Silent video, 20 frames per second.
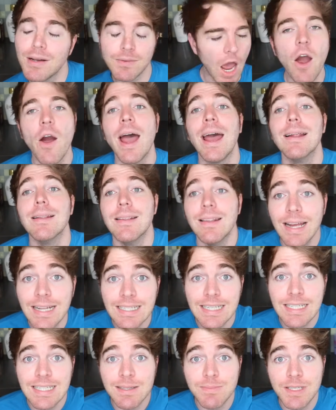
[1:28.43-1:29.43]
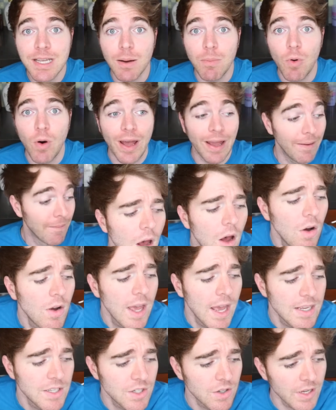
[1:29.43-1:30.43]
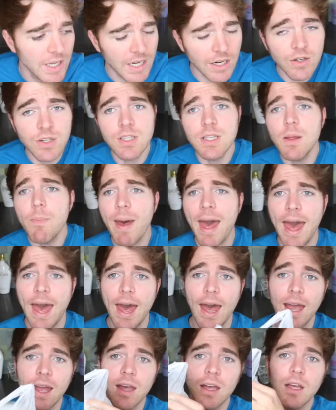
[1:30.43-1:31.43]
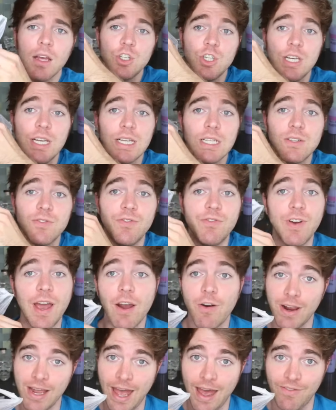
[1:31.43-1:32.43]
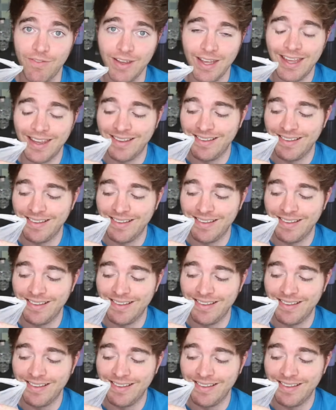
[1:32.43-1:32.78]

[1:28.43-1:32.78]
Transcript: All right, let's eat some Subway. Okay, so here's the bag. She is very heavy.